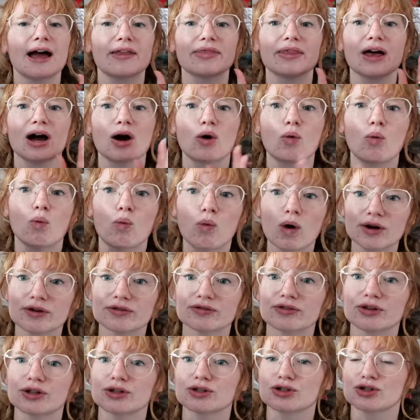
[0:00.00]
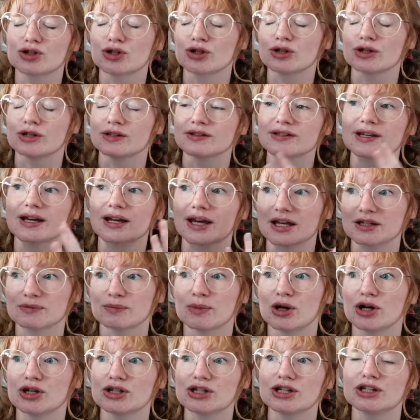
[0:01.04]
and that one of the students gets
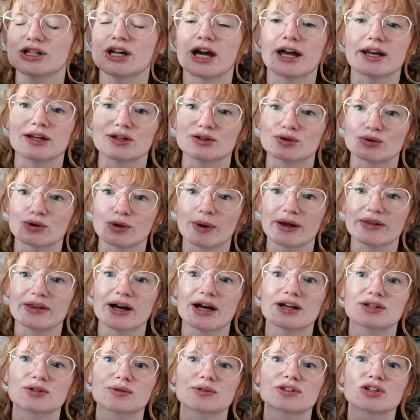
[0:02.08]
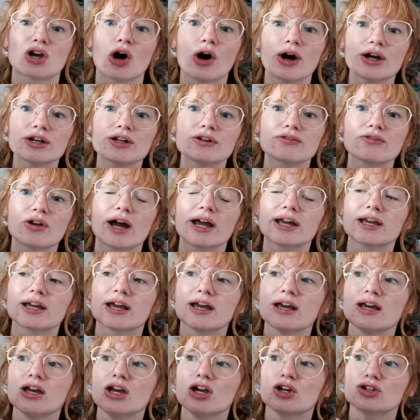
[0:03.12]
murdered and it's all about that. So it's kind of like
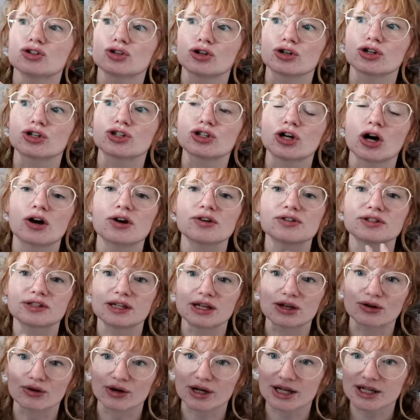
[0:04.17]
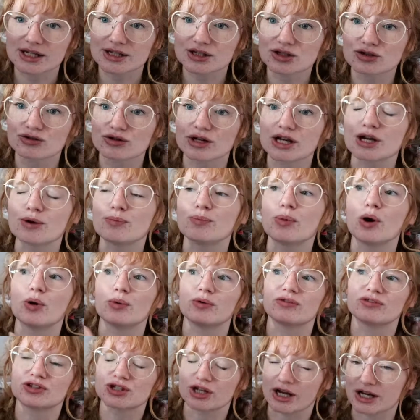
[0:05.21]
Donna Tartt's Secret History, but
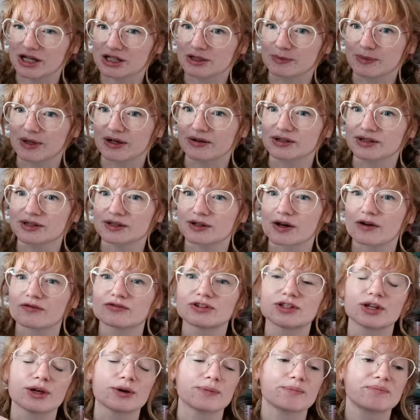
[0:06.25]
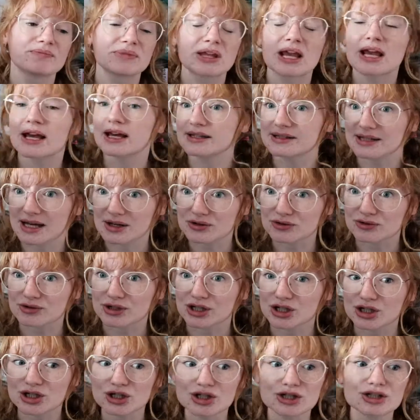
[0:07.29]
with Shakespeare and stuff. So it sounds
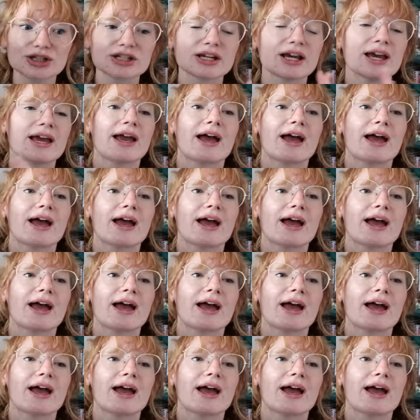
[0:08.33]
really good.